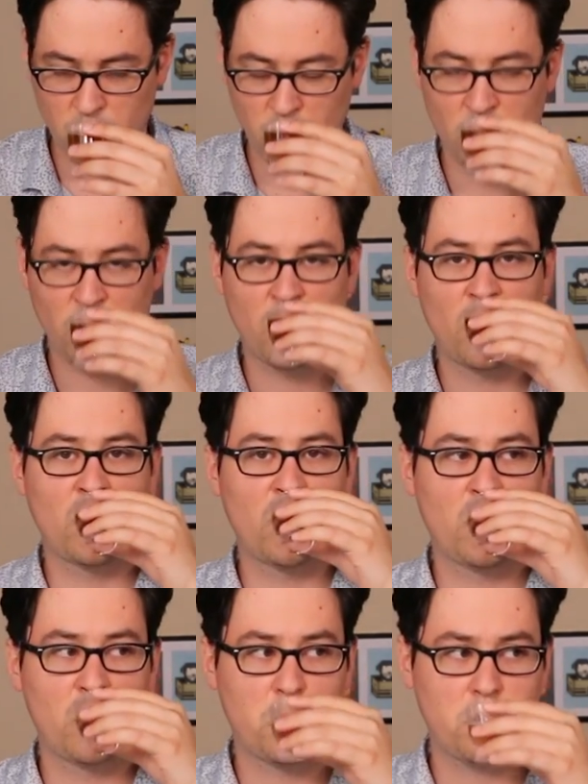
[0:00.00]

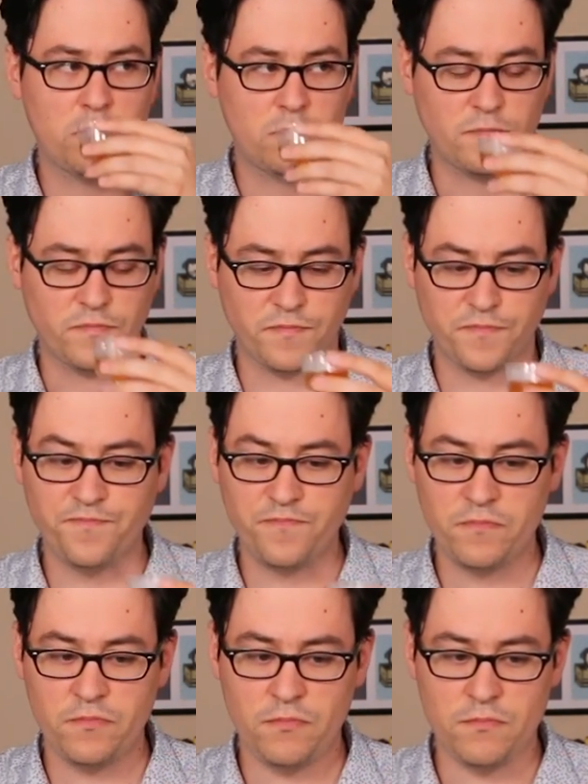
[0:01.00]

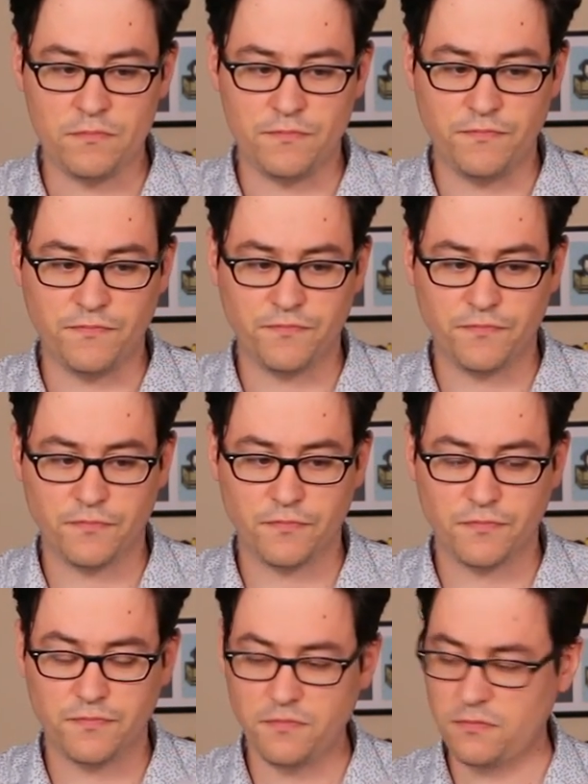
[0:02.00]

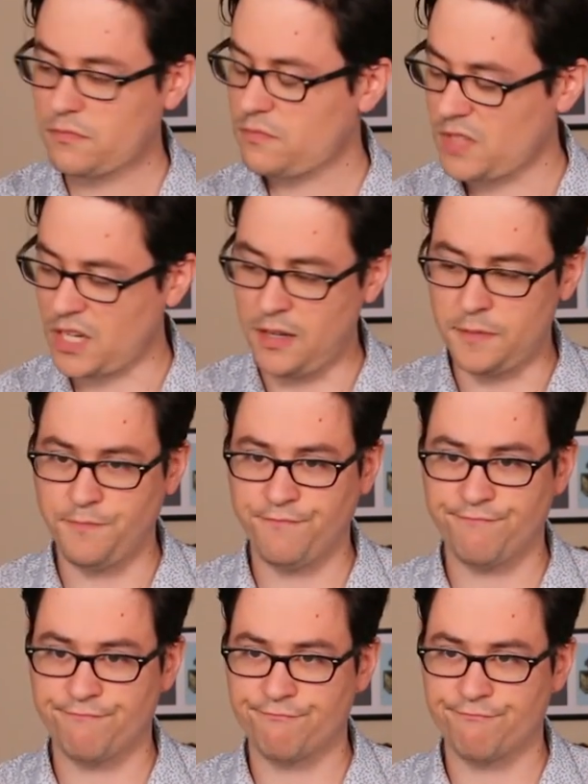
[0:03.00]
(silence)